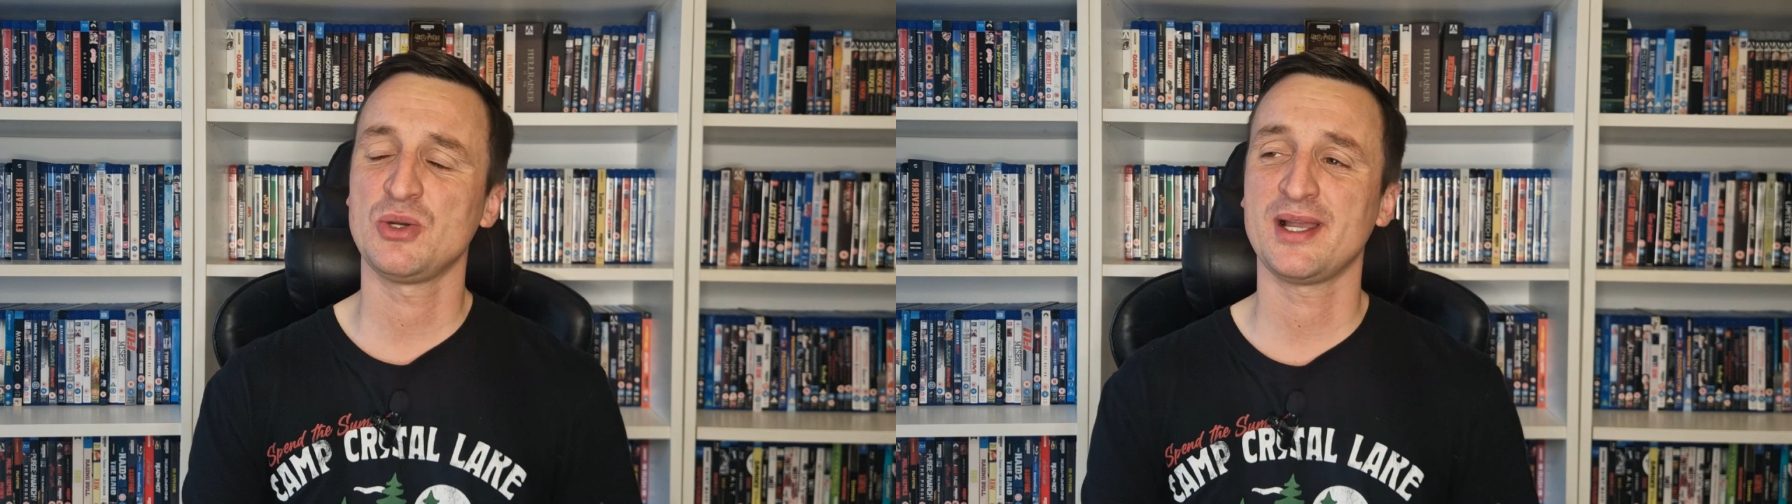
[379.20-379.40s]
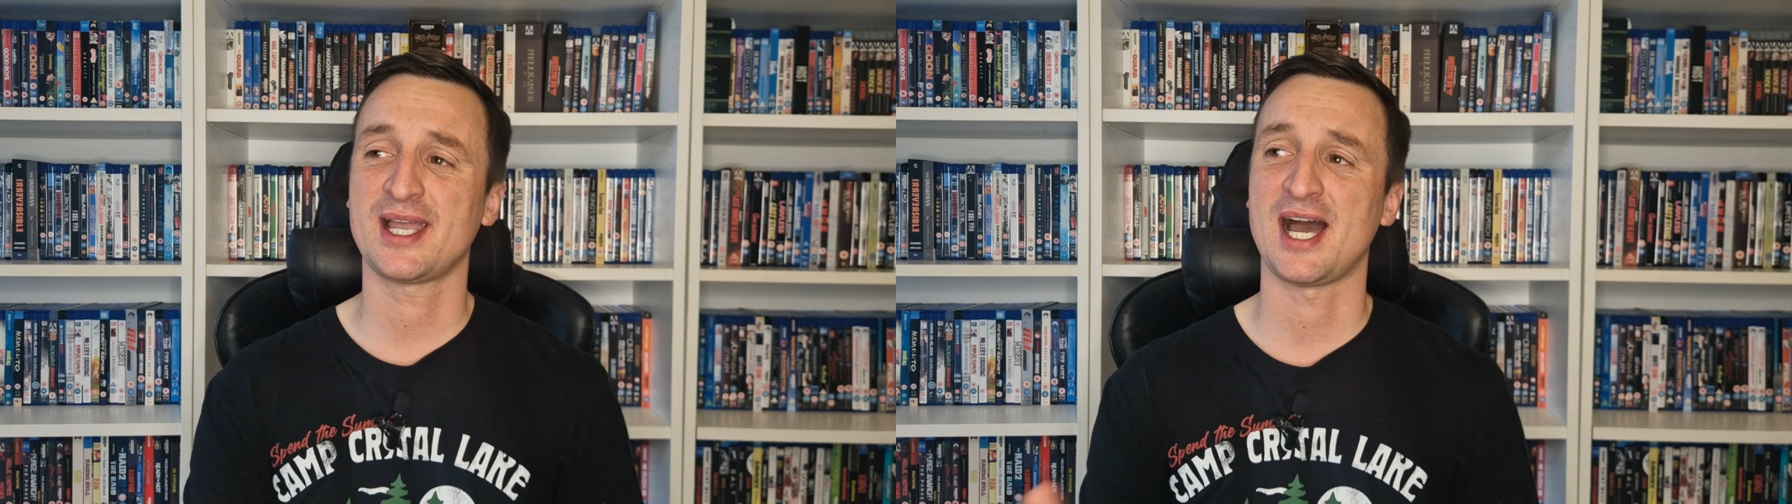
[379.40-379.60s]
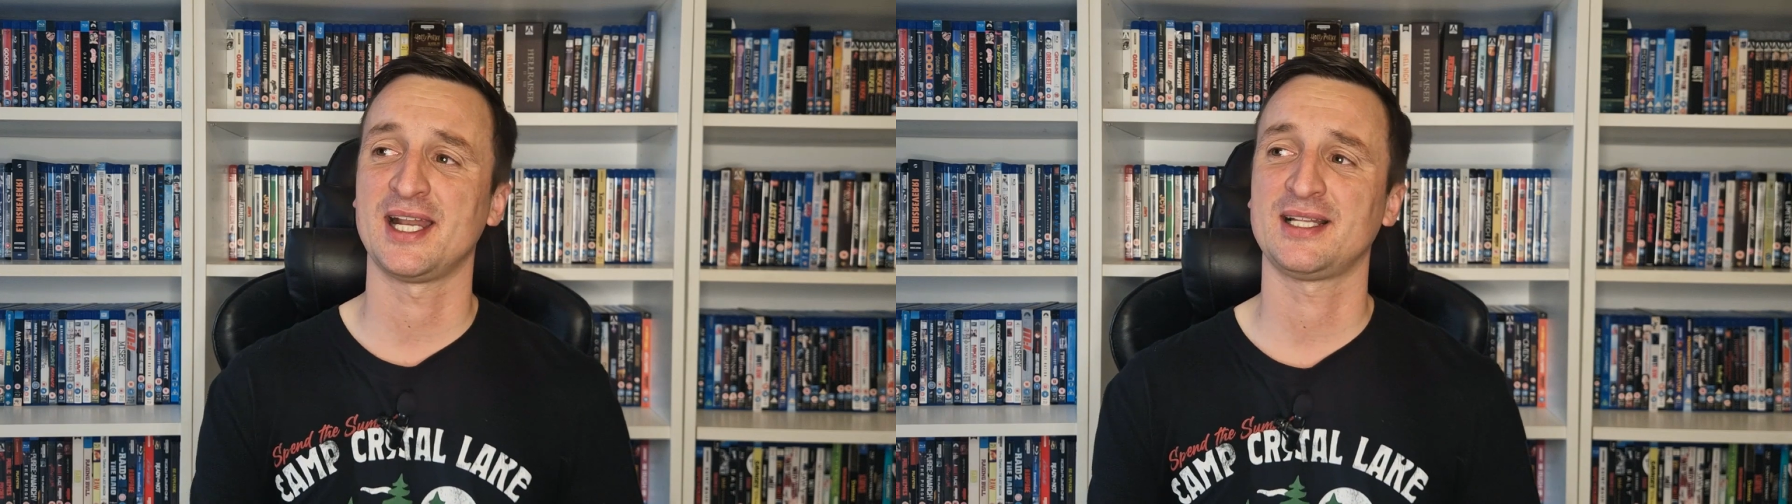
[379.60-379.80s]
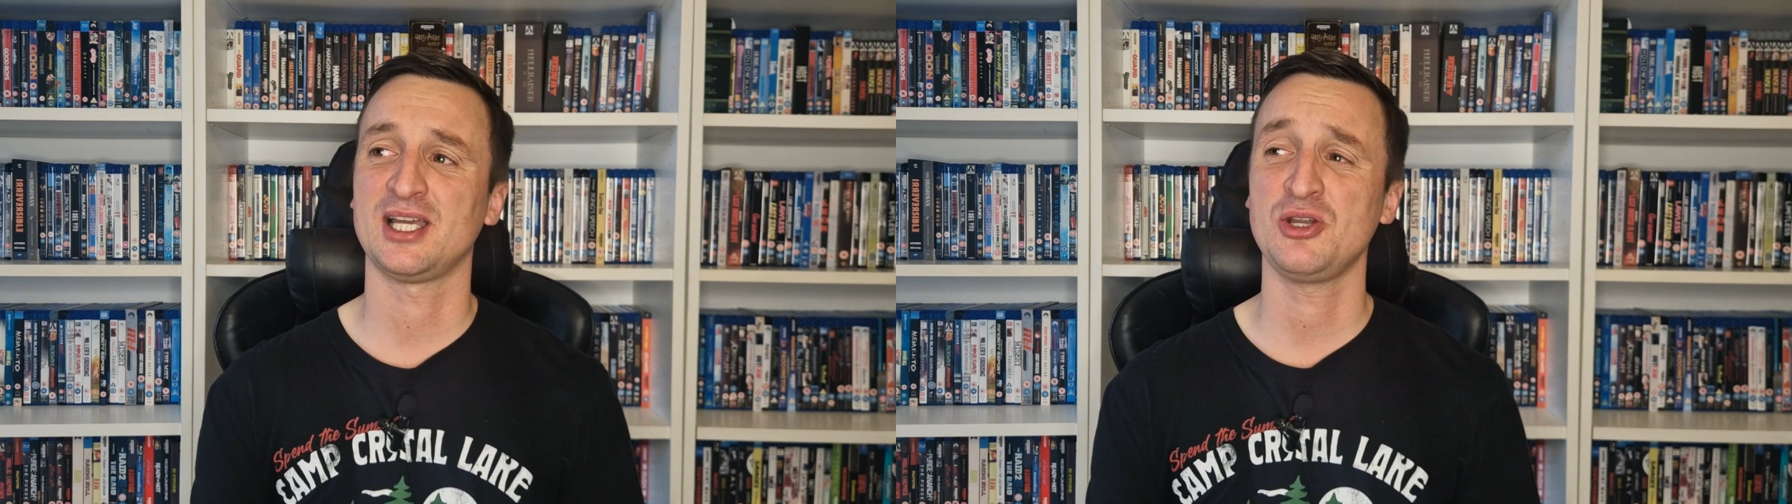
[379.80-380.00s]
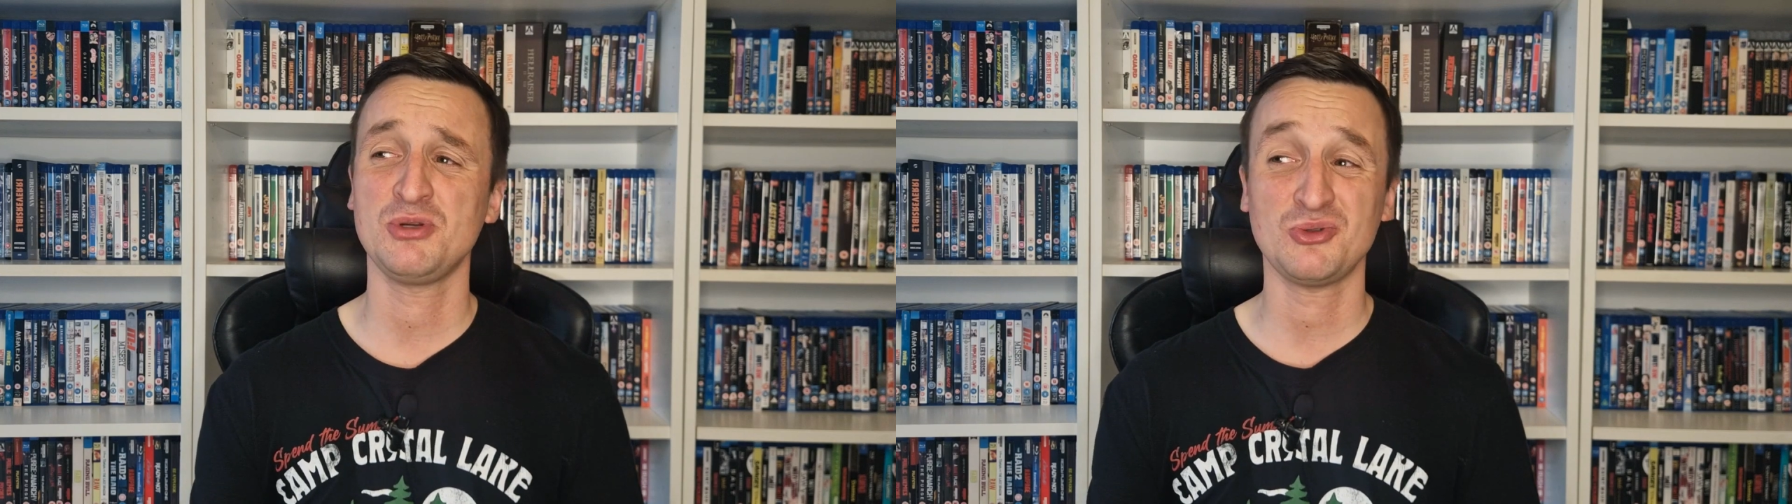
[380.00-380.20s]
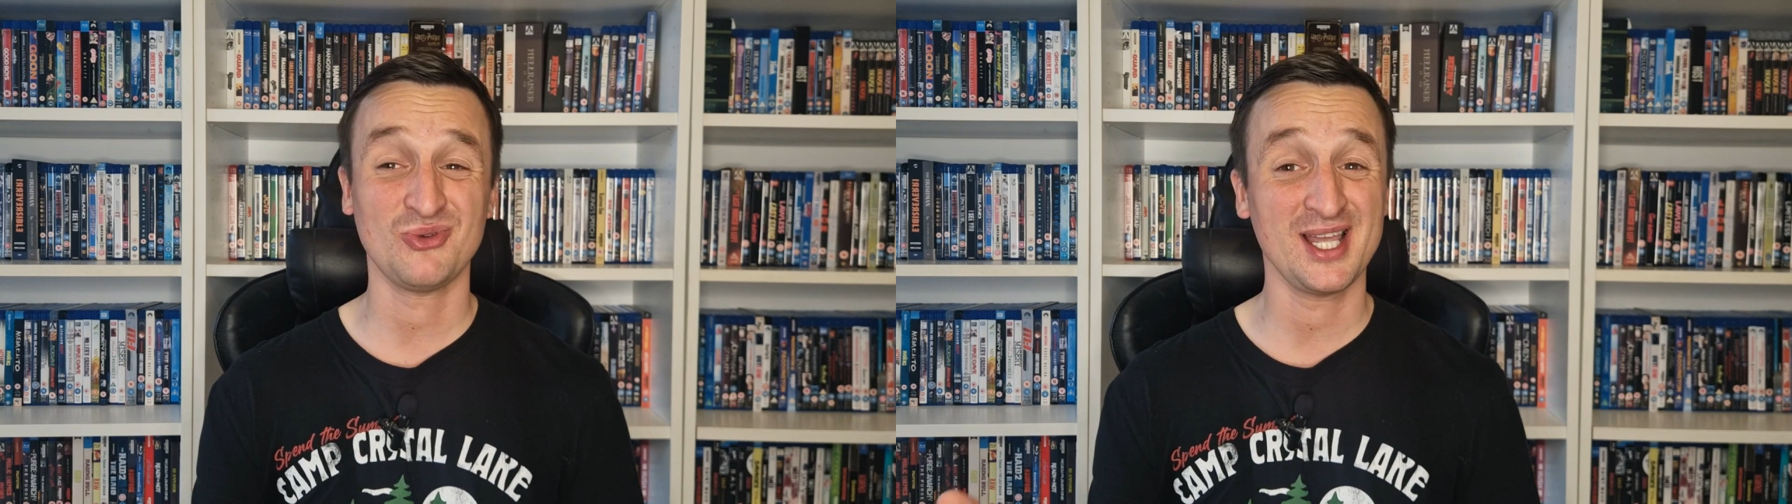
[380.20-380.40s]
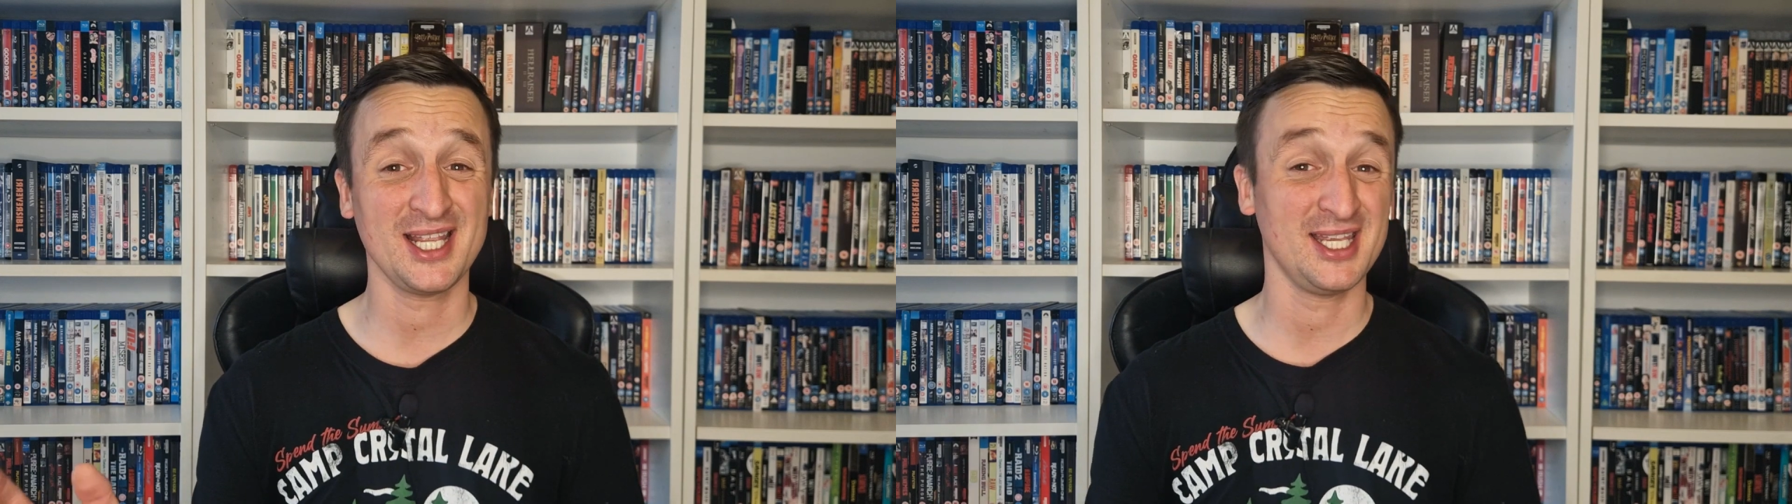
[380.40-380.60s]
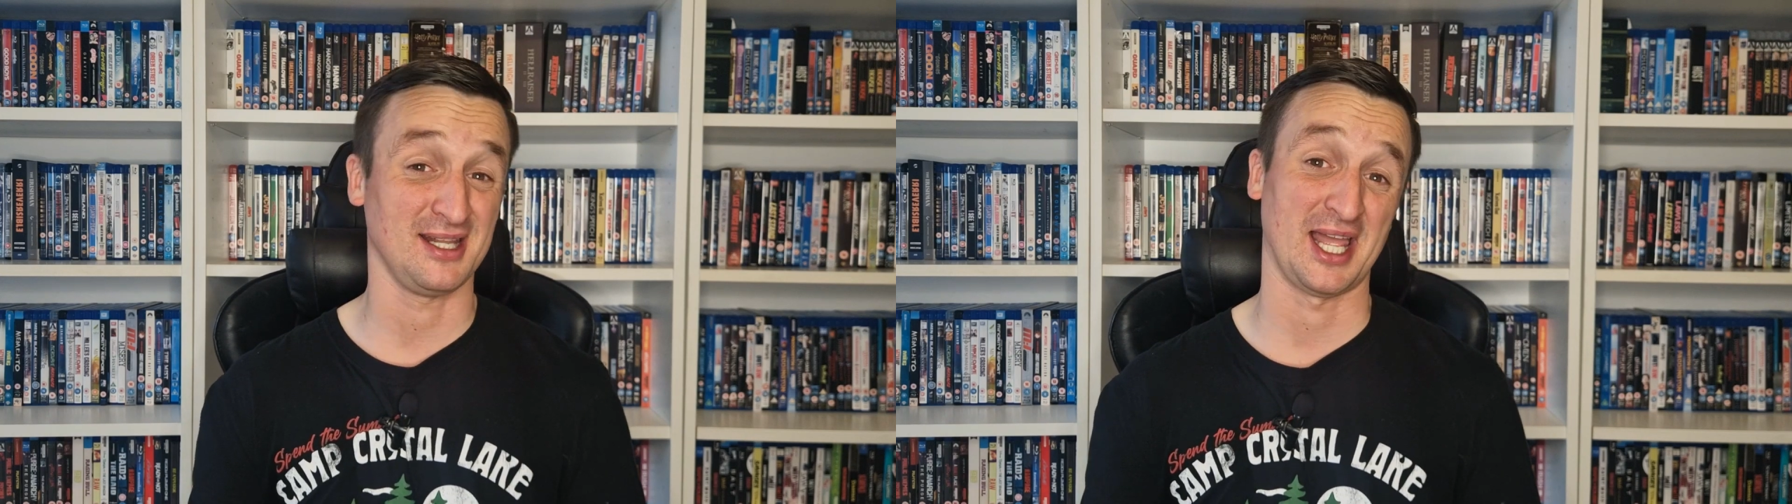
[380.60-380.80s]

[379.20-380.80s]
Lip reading: to a character who was really